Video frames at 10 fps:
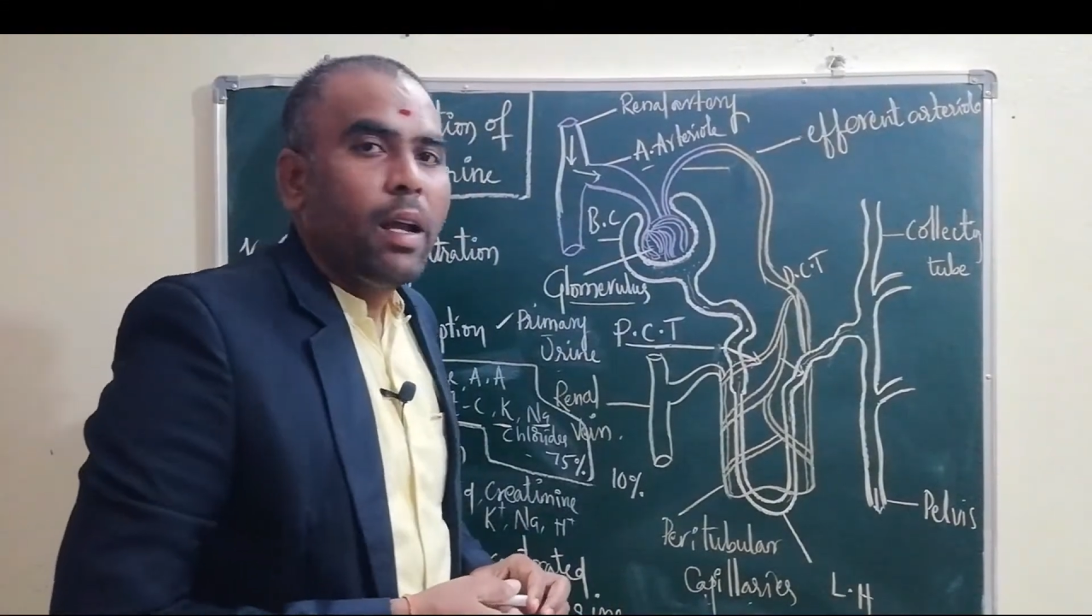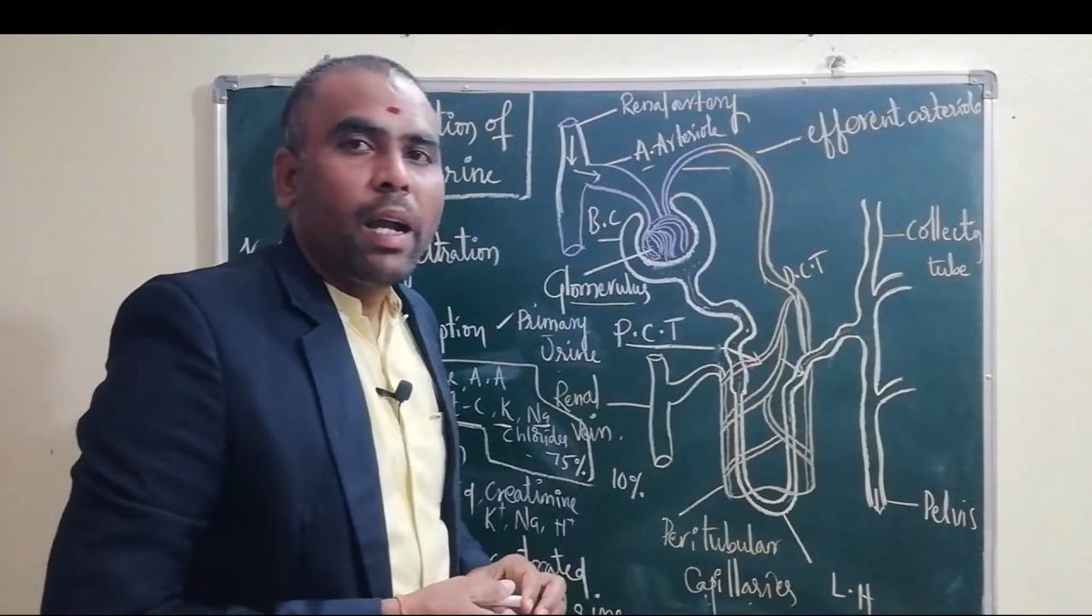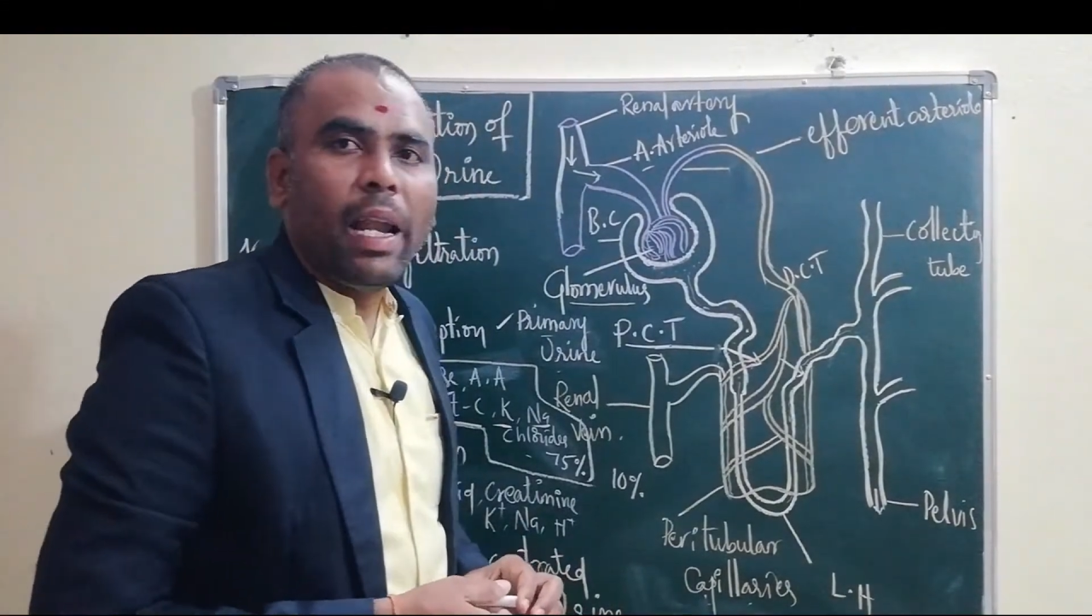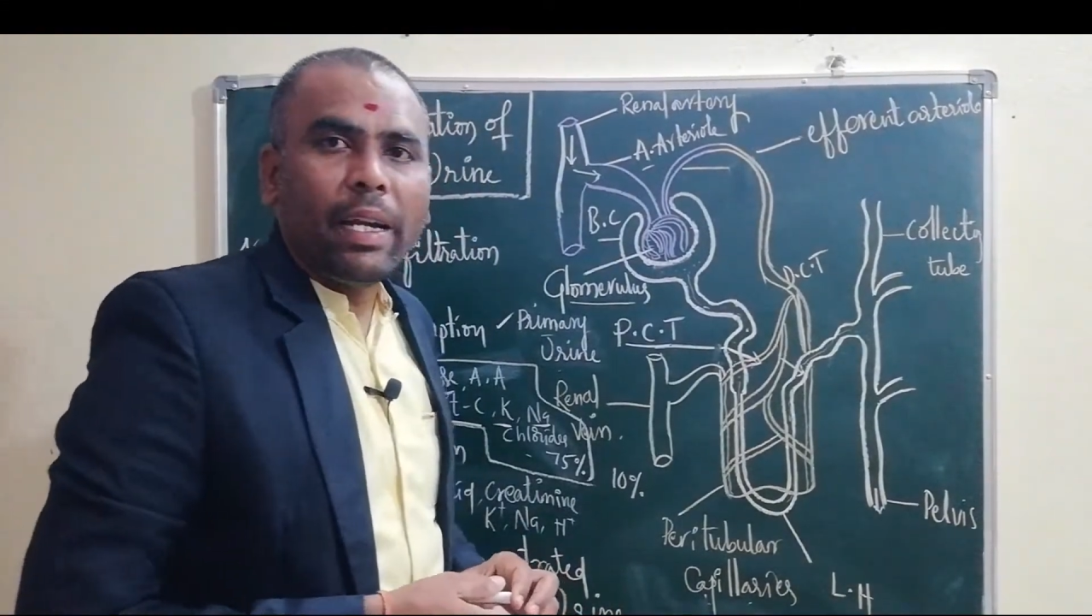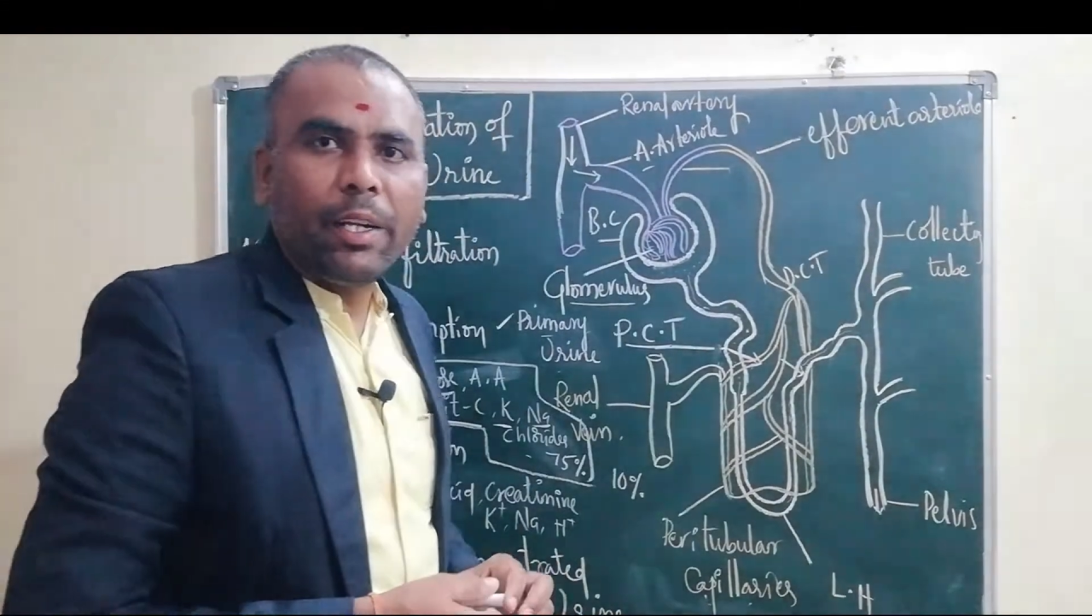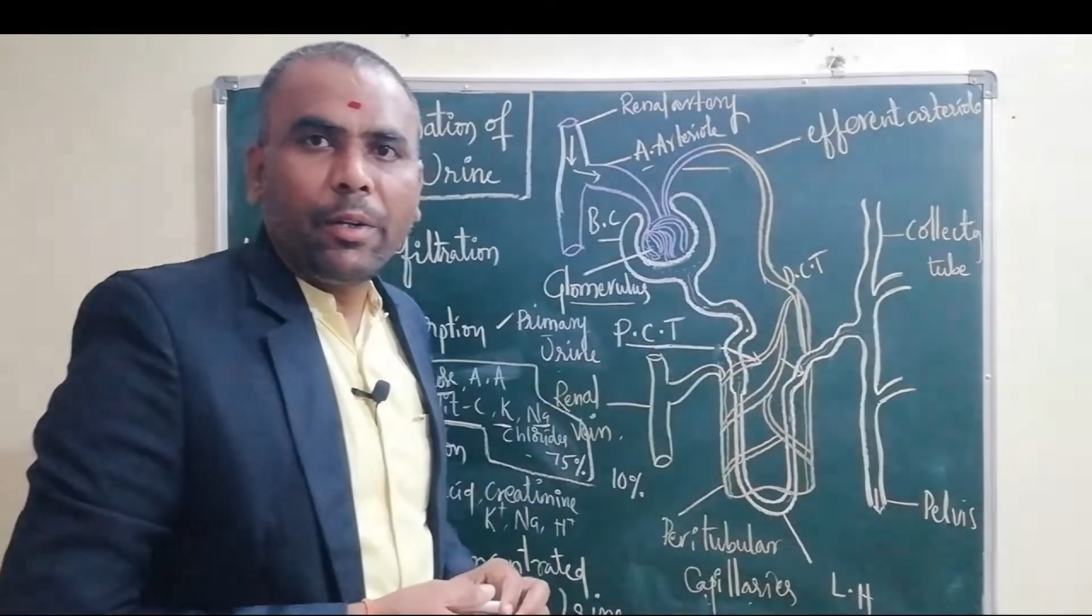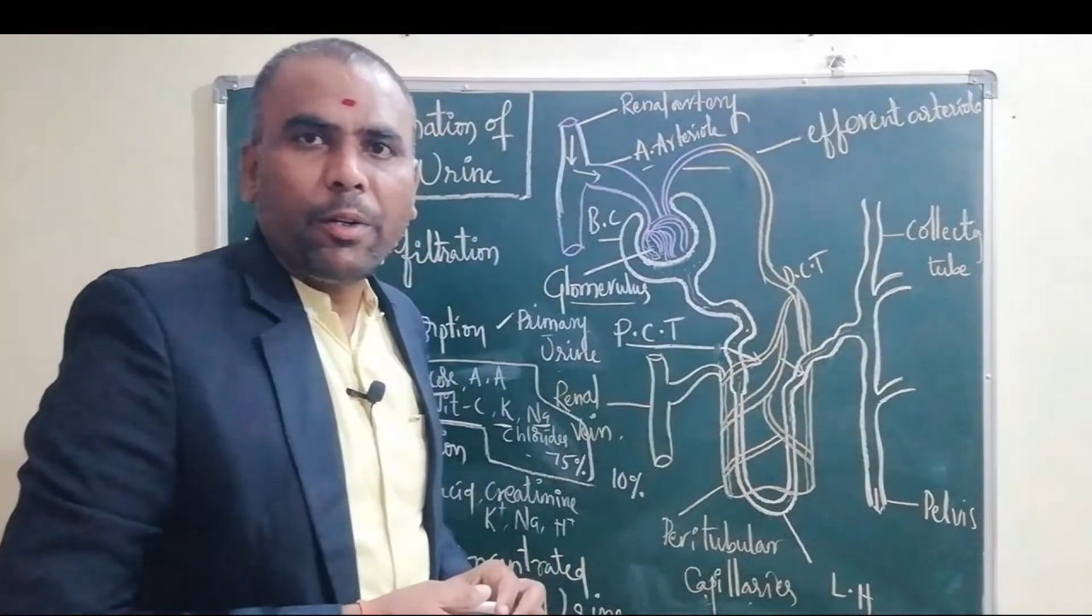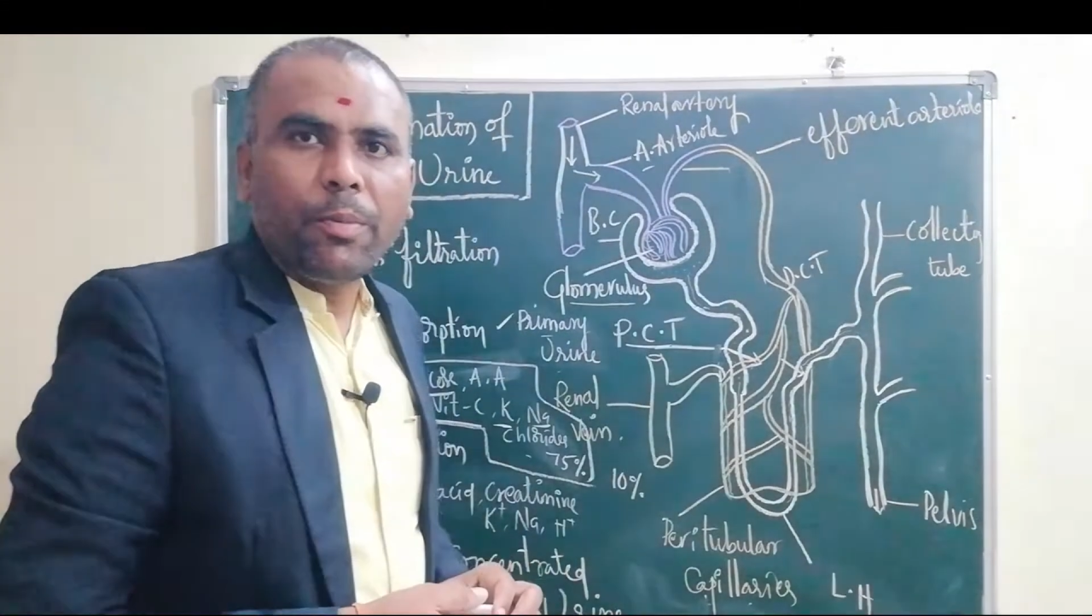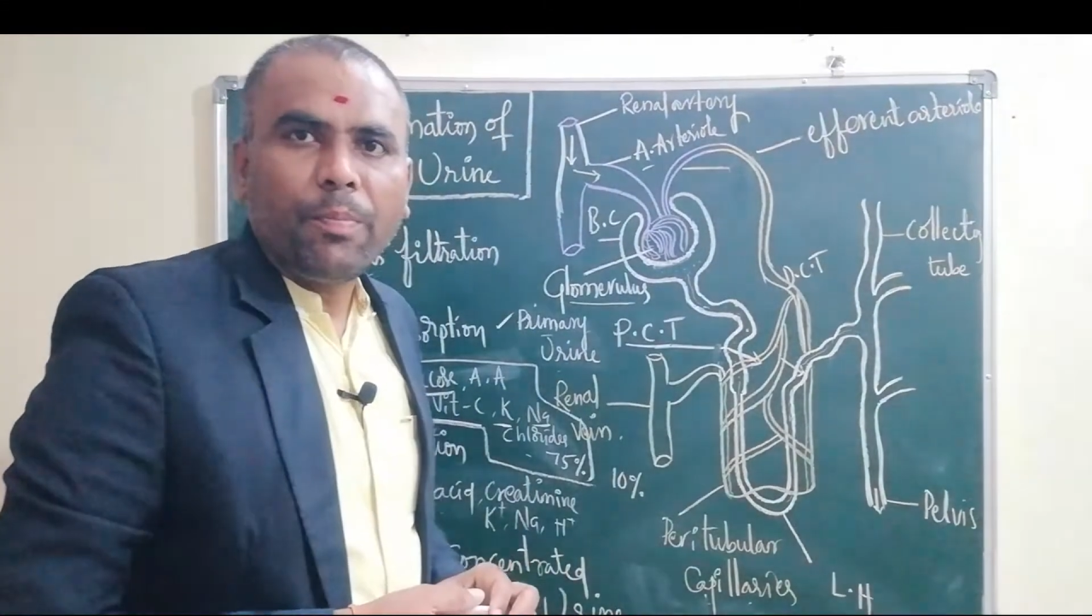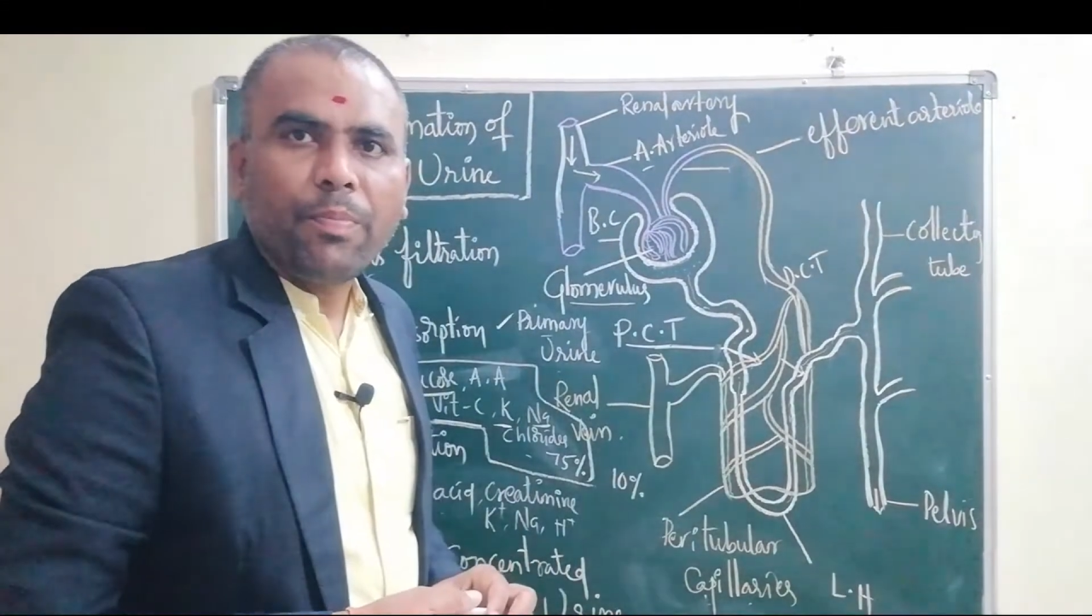collecting tube.